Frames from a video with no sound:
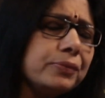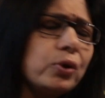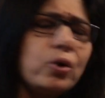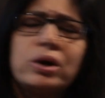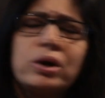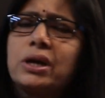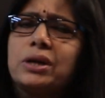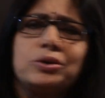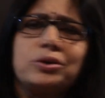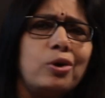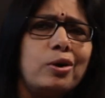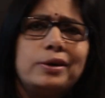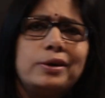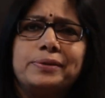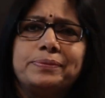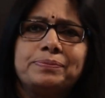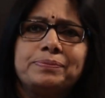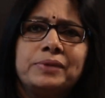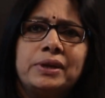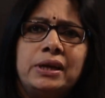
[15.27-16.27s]
Not at all.
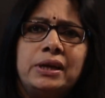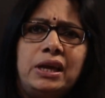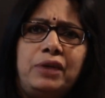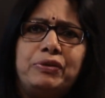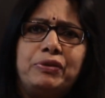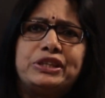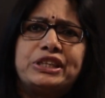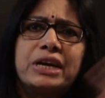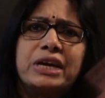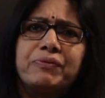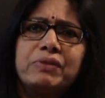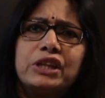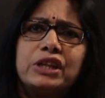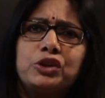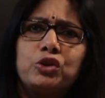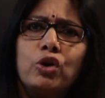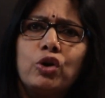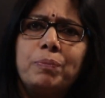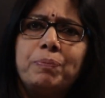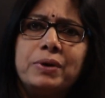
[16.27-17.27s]
If you check with
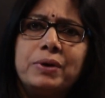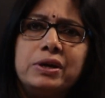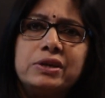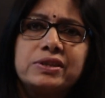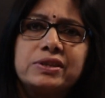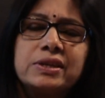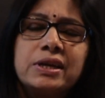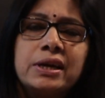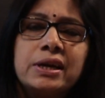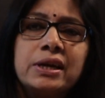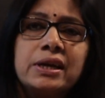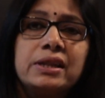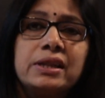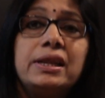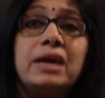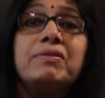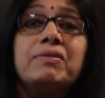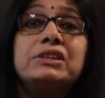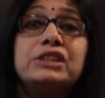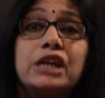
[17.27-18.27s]
the toppers,
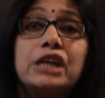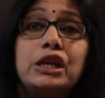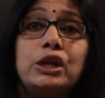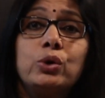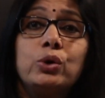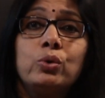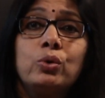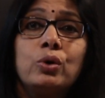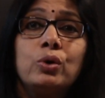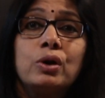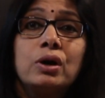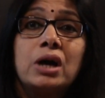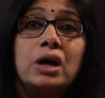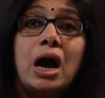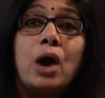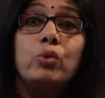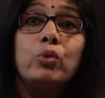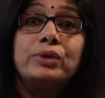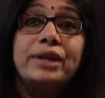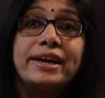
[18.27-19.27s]
they will tell you
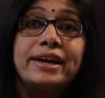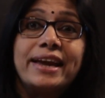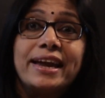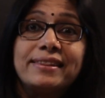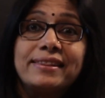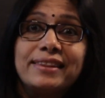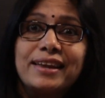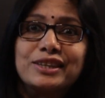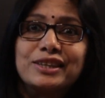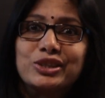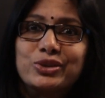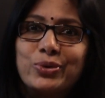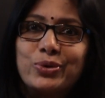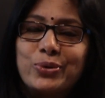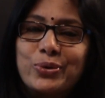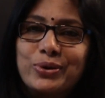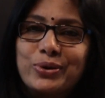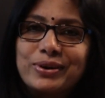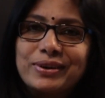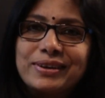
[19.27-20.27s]
how they get their
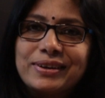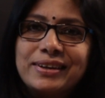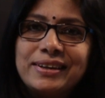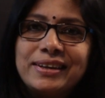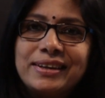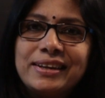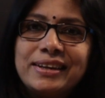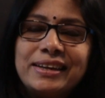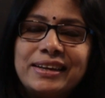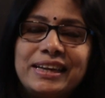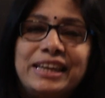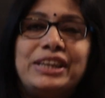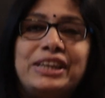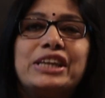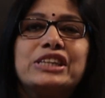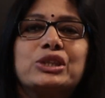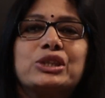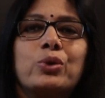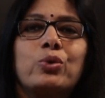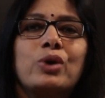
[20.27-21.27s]
score. It
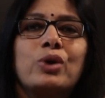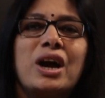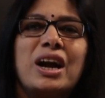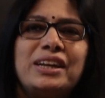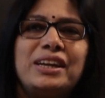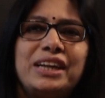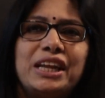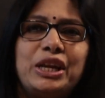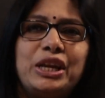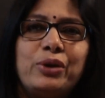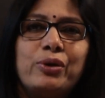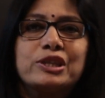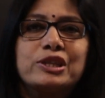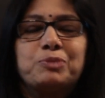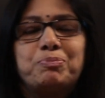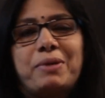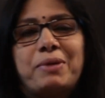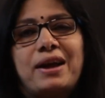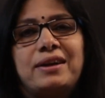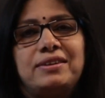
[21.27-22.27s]
is through
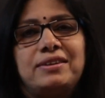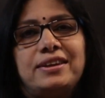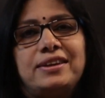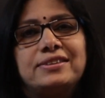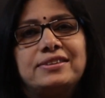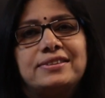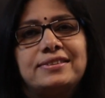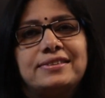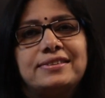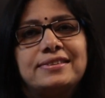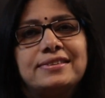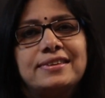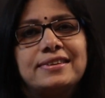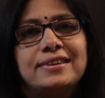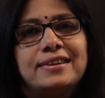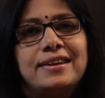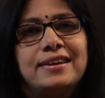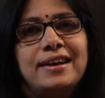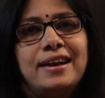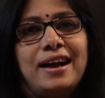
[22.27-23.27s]
continuous practice
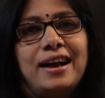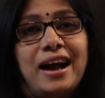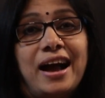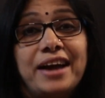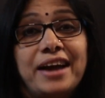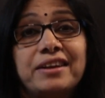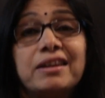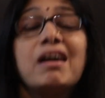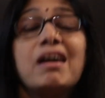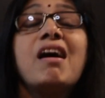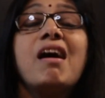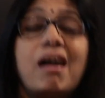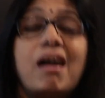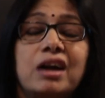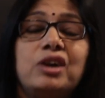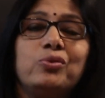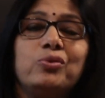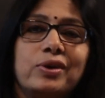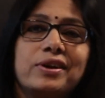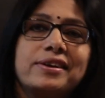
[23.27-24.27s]
and
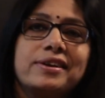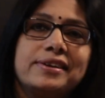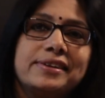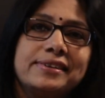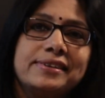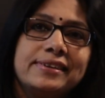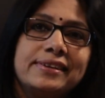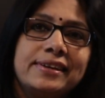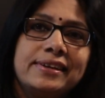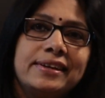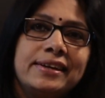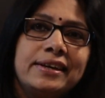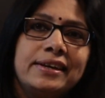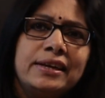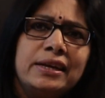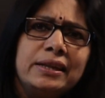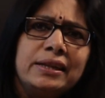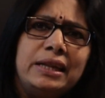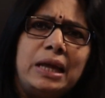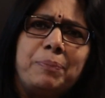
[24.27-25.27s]
hard work.
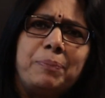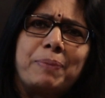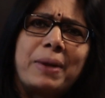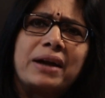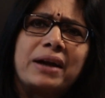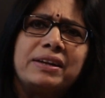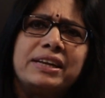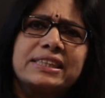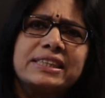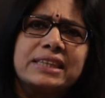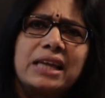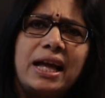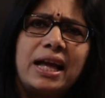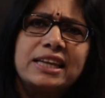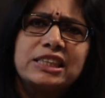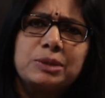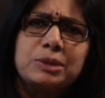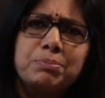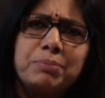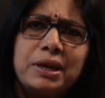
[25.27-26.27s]
They practice
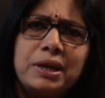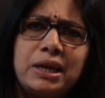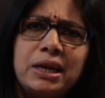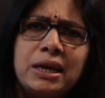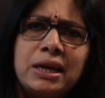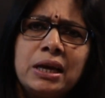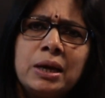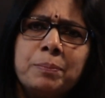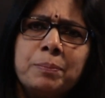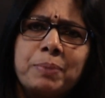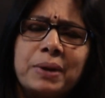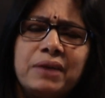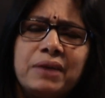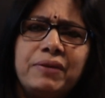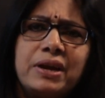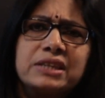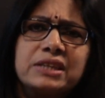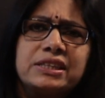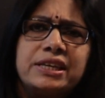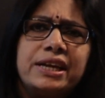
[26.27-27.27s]
as many
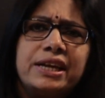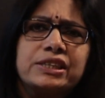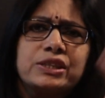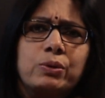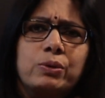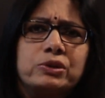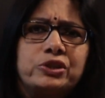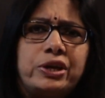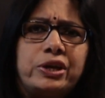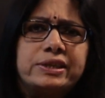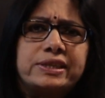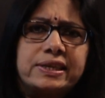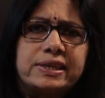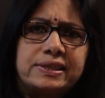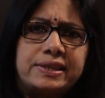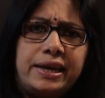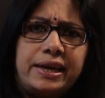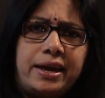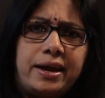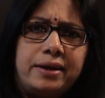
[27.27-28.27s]
previous year's questions
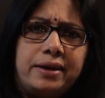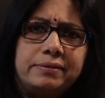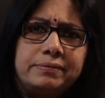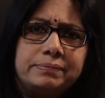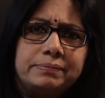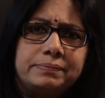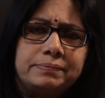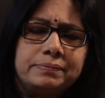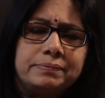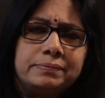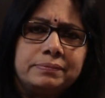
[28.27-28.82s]
as they can.